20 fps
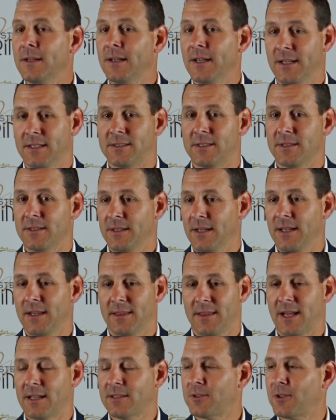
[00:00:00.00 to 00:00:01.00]
it's
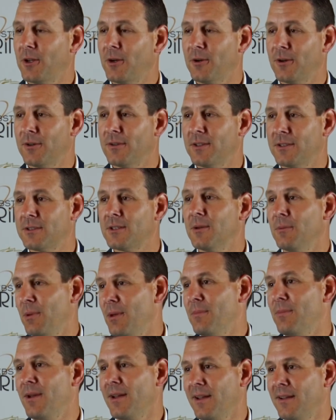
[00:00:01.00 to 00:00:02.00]
gonna be
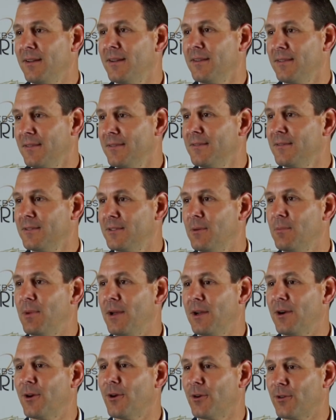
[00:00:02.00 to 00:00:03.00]
a
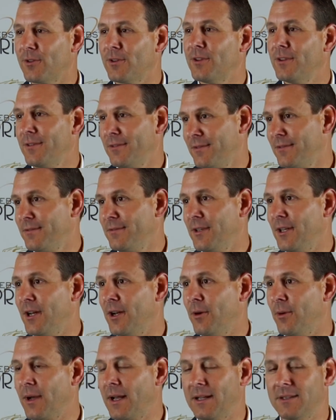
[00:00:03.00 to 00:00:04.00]
big hurt. You
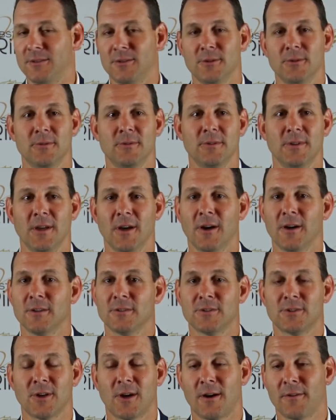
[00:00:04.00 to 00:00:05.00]
know, we got two young
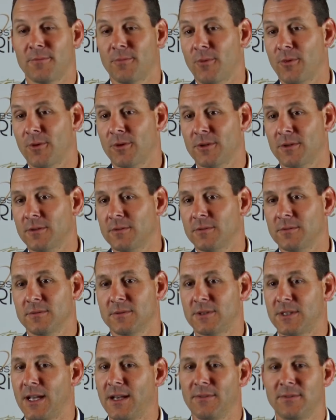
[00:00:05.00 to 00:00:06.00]
sophomore
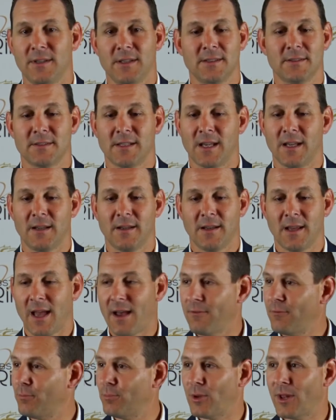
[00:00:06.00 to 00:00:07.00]
safeties that
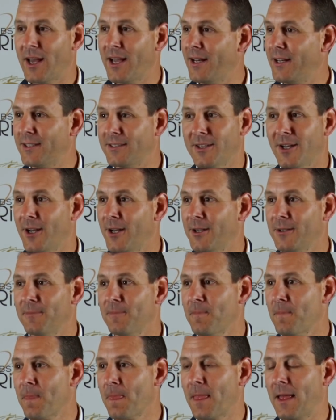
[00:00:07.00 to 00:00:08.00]
haven't played a ton,
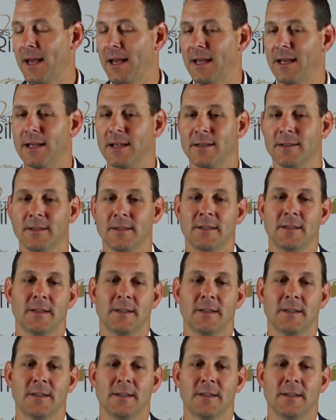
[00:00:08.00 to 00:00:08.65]
and